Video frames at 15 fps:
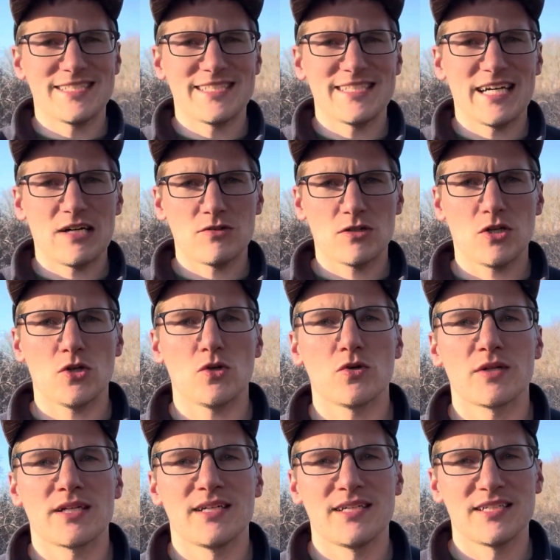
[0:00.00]
to
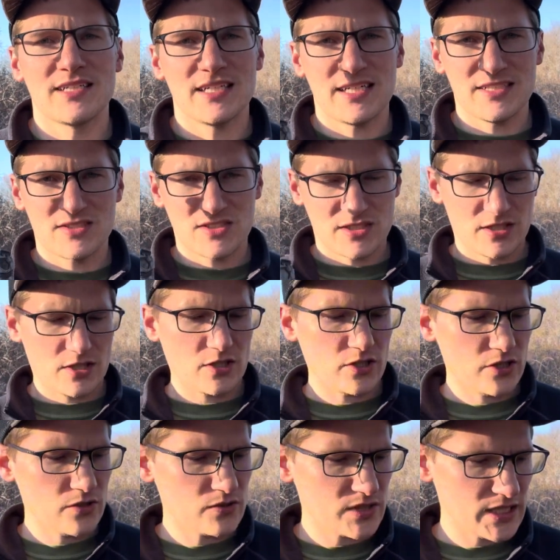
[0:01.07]
download and start
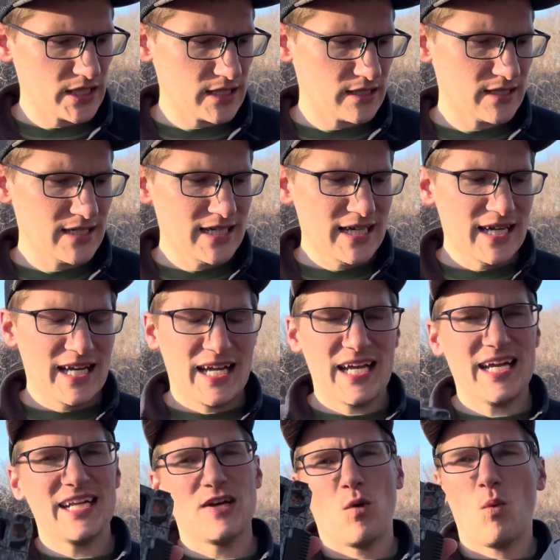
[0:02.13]
using,
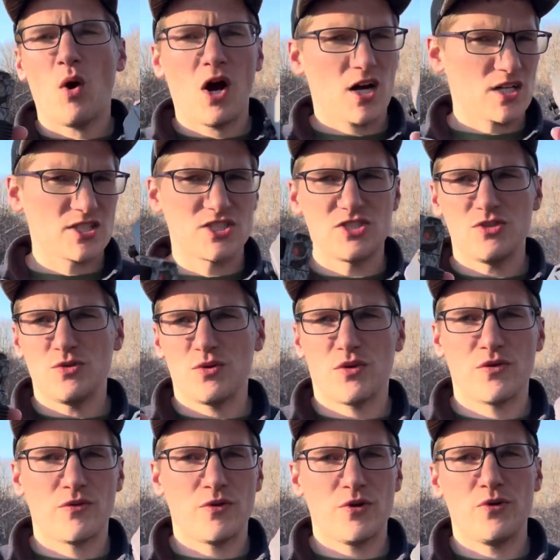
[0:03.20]
and it walks you
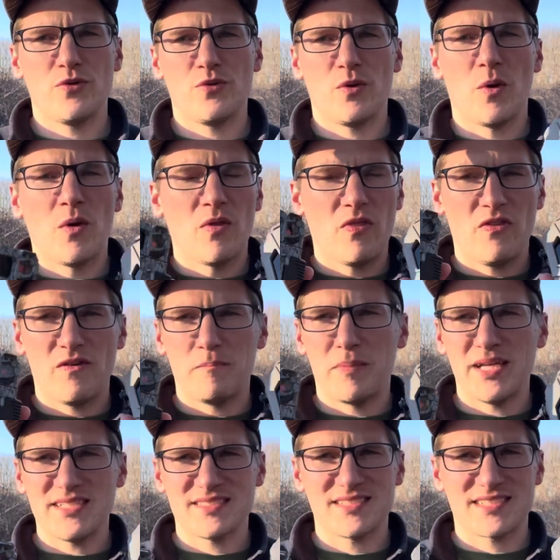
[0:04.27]
through the
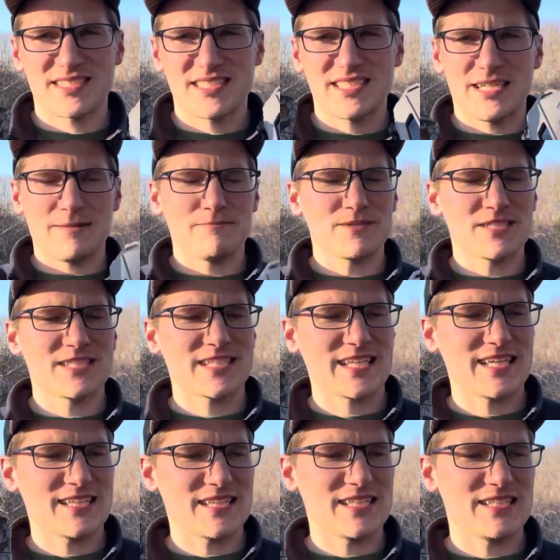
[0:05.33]
basic steps to
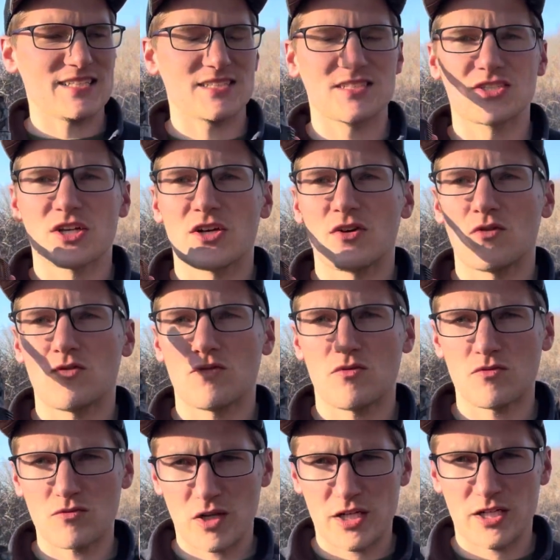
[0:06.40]
get these
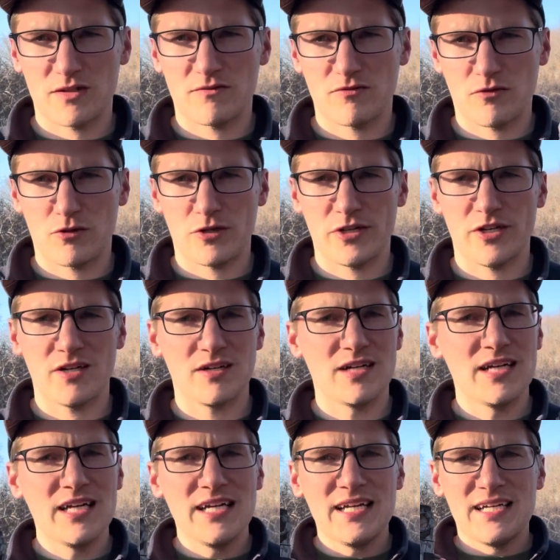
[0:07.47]
running for you.
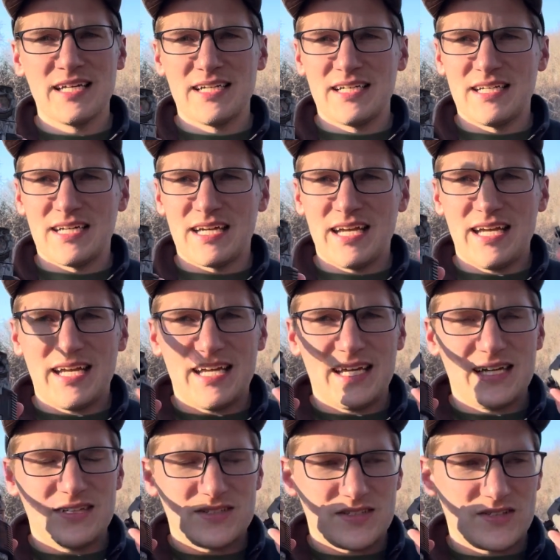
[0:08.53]

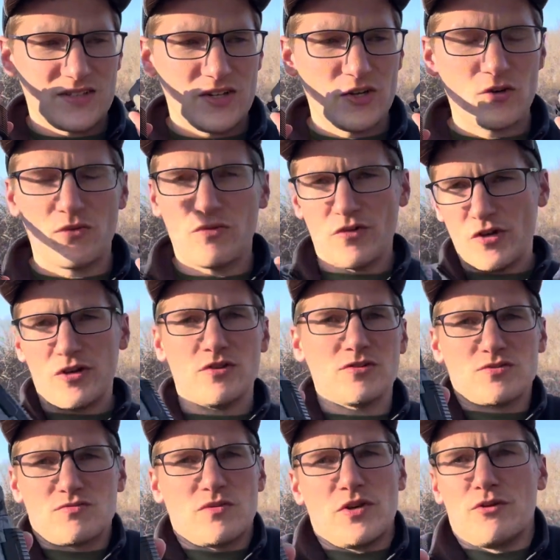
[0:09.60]
And they're
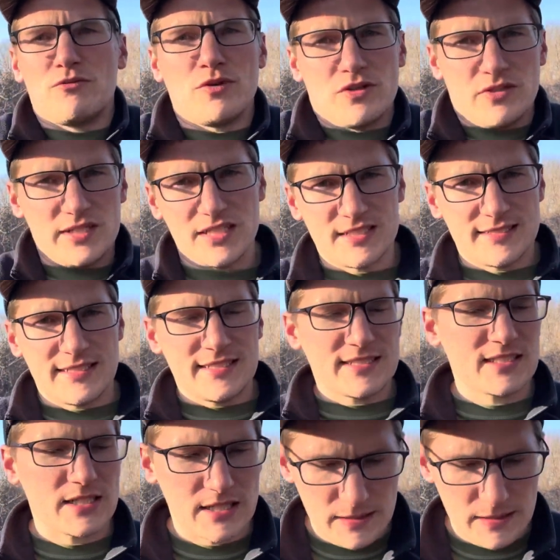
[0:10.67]
really easy to set